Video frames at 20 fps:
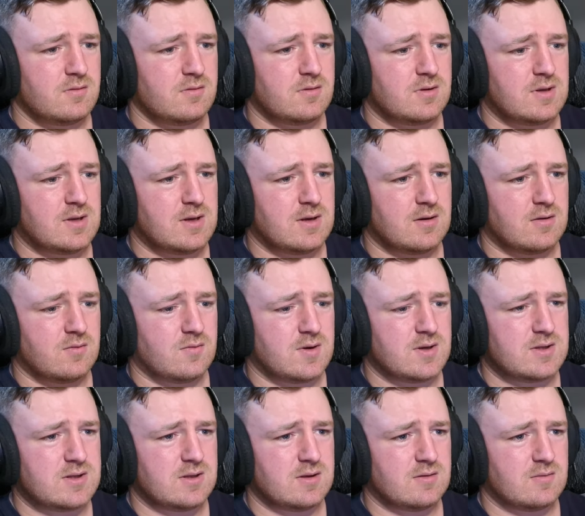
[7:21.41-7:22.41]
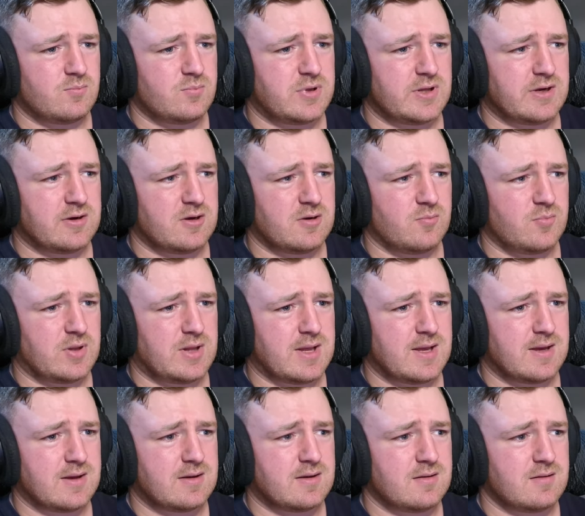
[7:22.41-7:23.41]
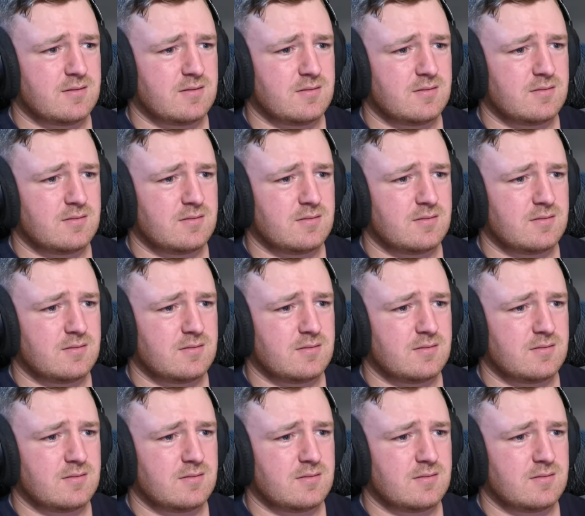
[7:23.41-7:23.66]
Yeah, why'd the player in black?